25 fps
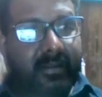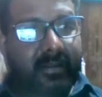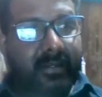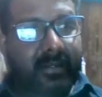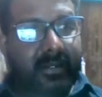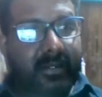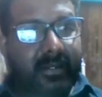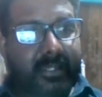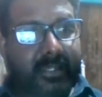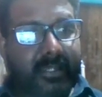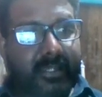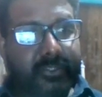
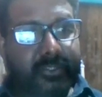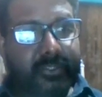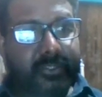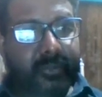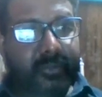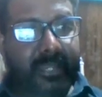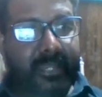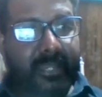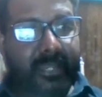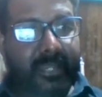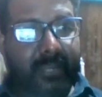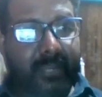I should
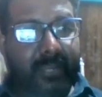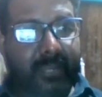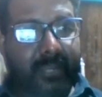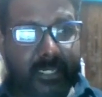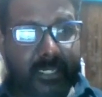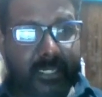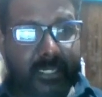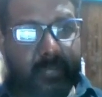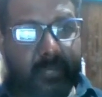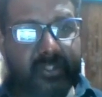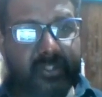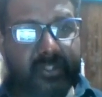have
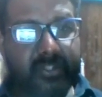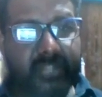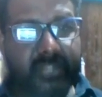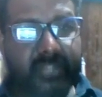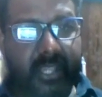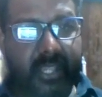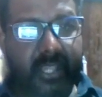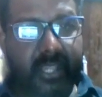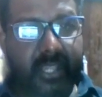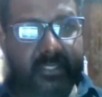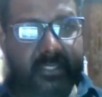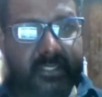multiple
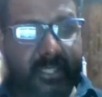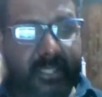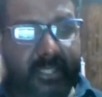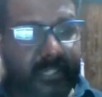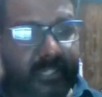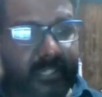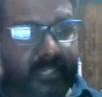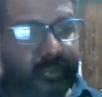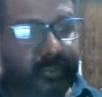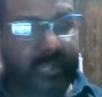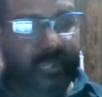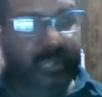choice. I
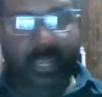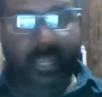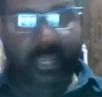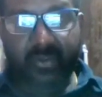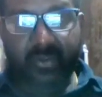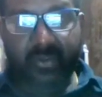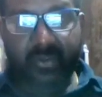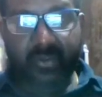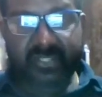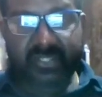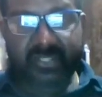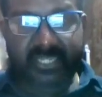should
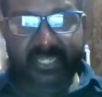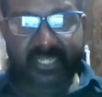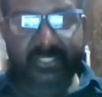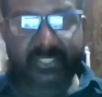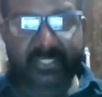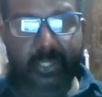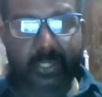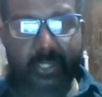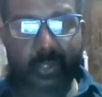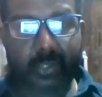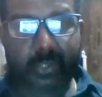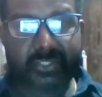have
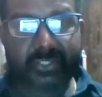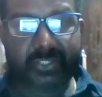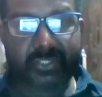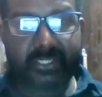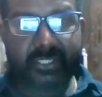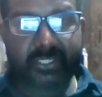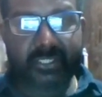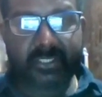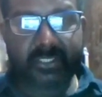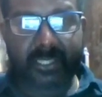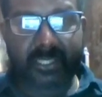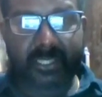structured
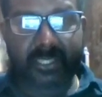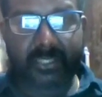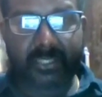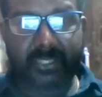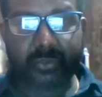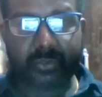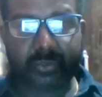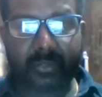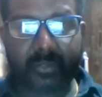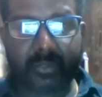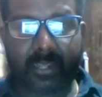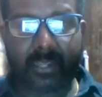questions. I
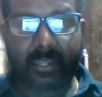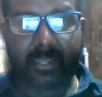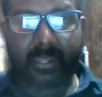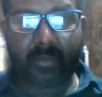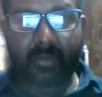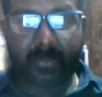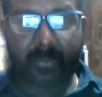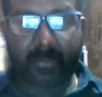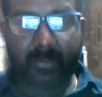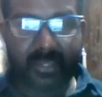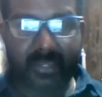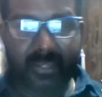should have
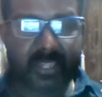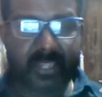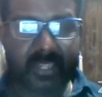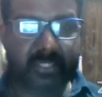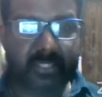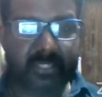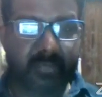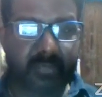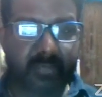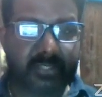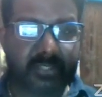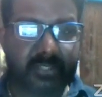application-based